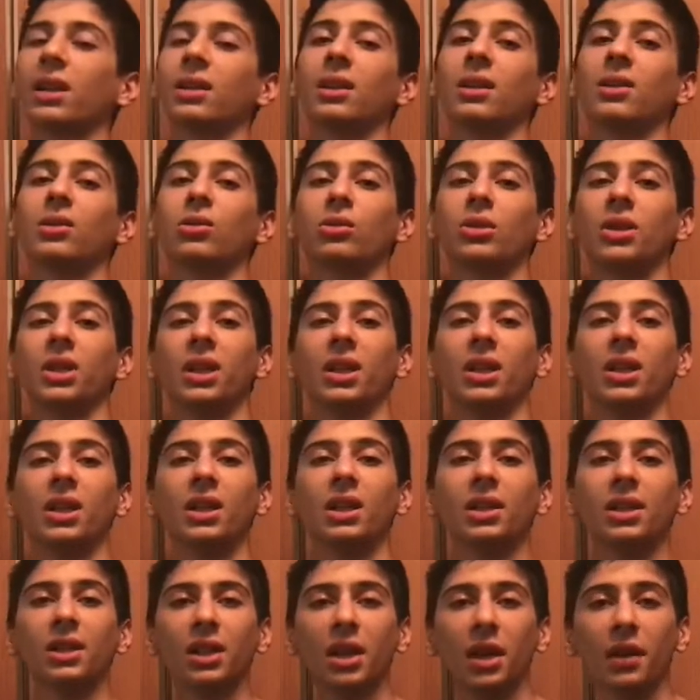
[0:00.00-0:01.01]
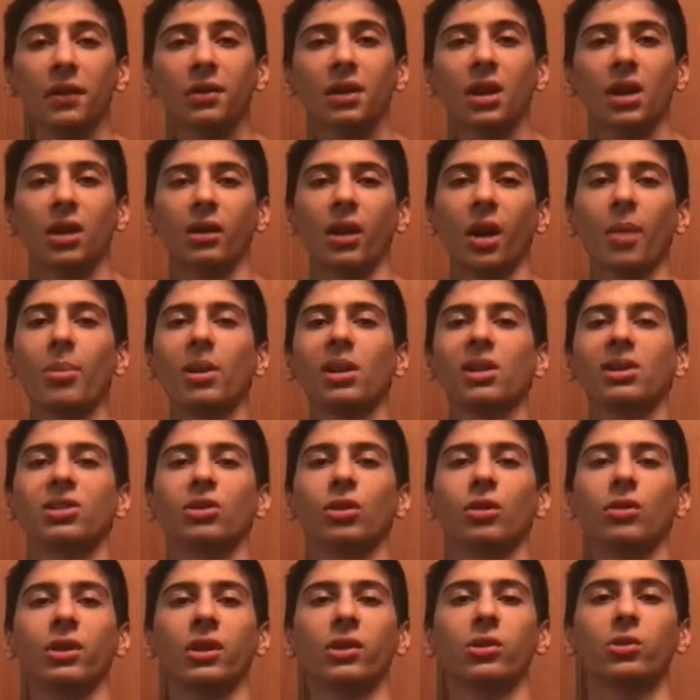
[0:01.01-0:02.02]
at the tree. If there are
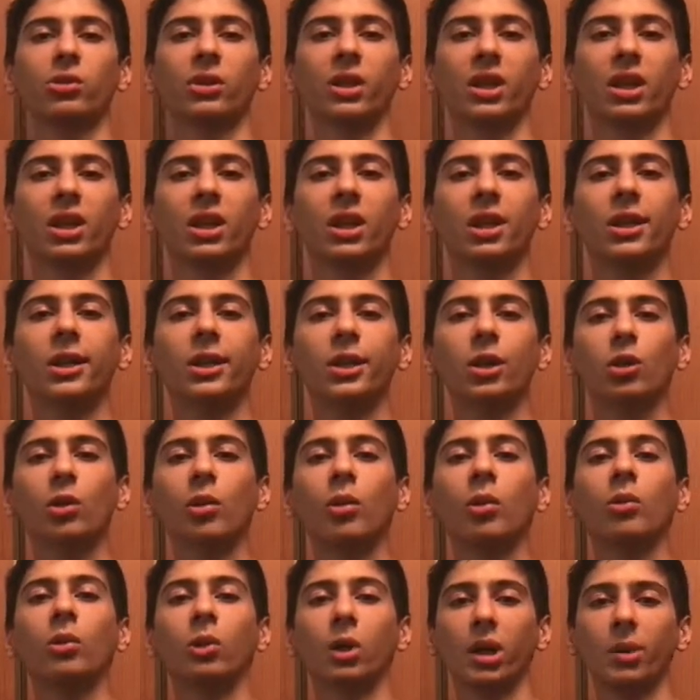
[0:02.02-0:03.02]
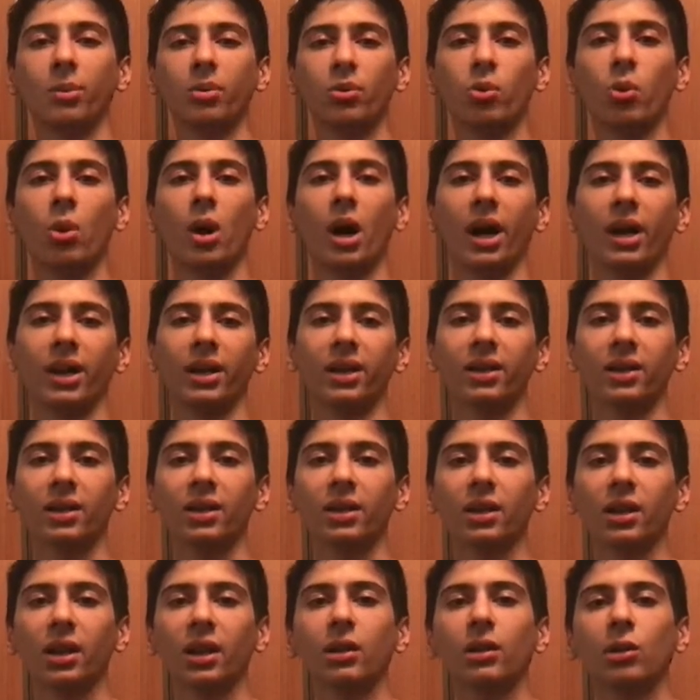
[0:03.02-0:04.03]
apples on the tree, you'll reap one
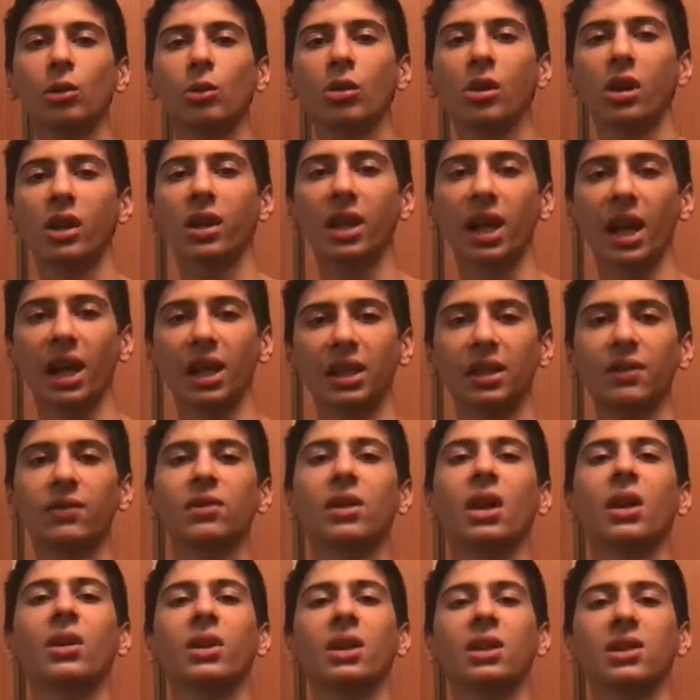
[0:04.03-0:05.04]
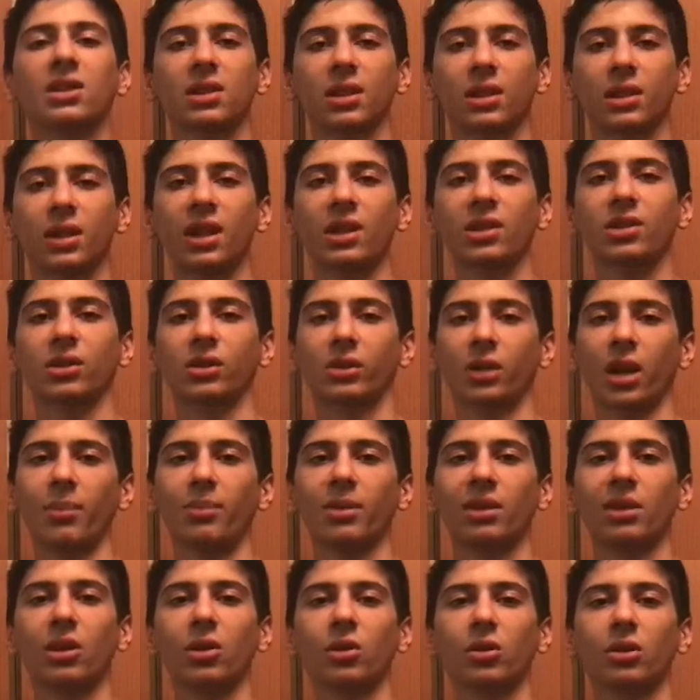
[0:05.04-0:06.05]
and look again if there is another
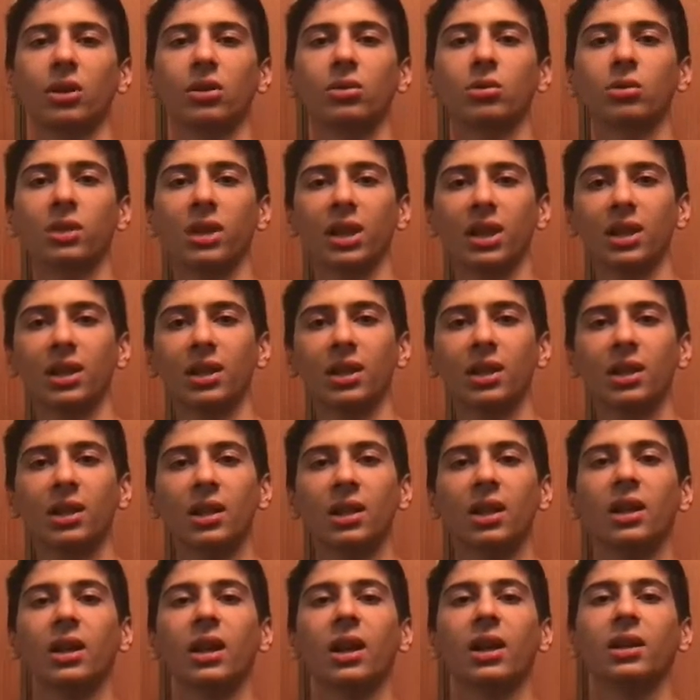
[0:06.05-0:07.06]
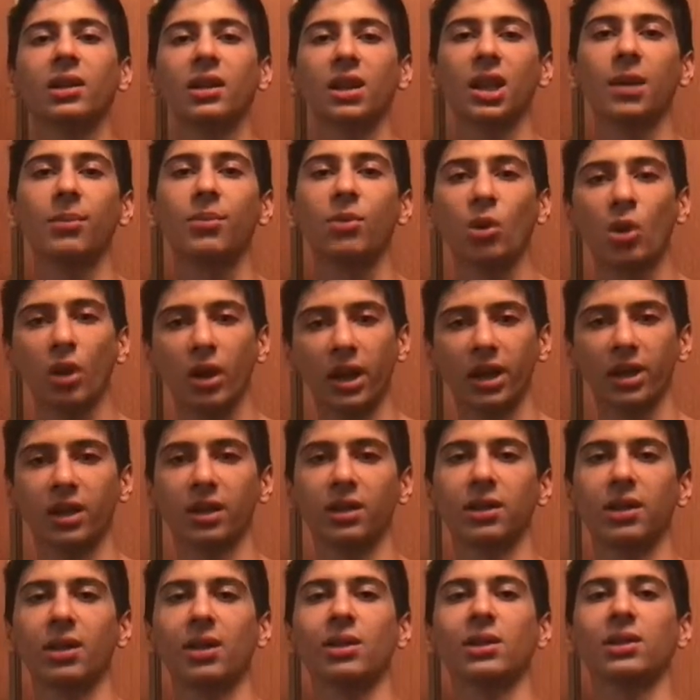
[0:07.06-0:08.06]
apple on the tree, and keep going
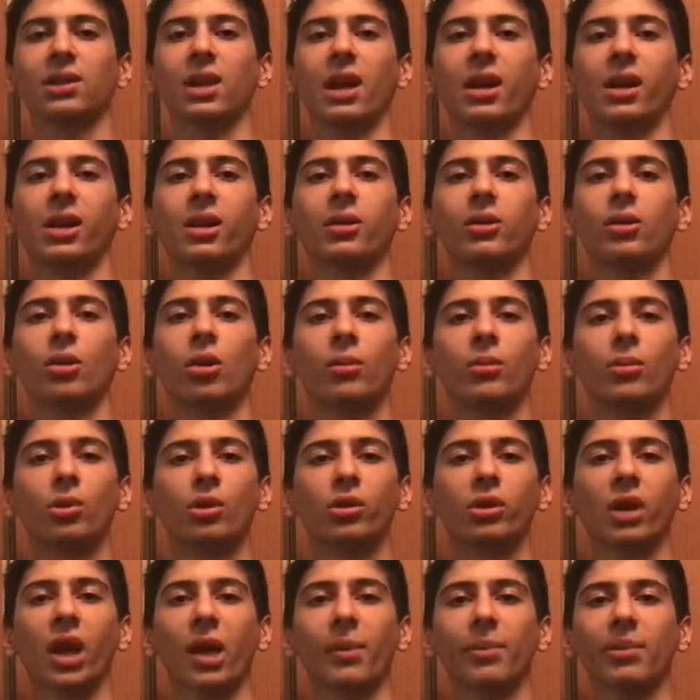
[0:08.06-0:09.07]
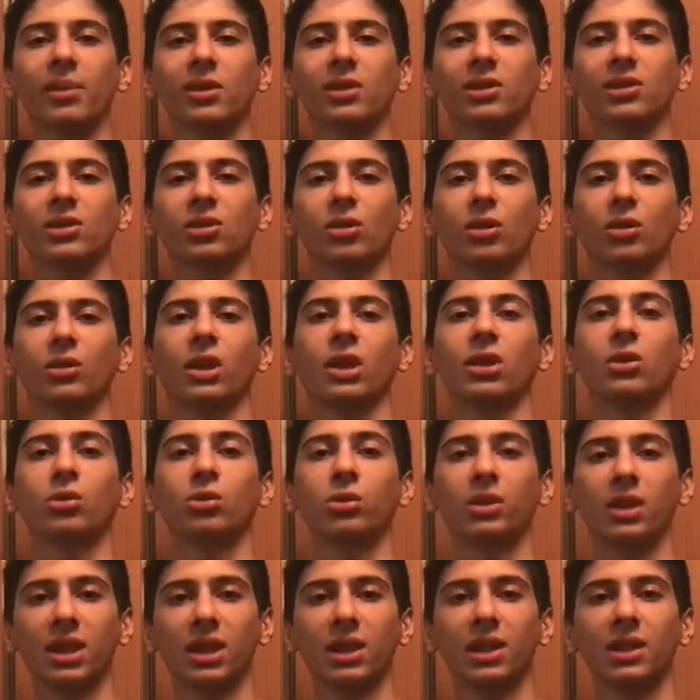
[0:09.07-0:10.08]
until there are no more apples on the
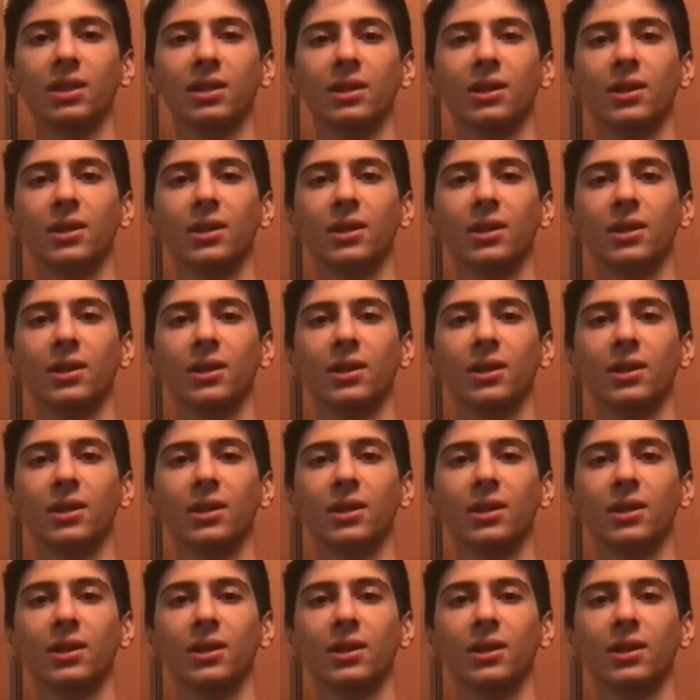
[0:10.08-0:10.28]
tree.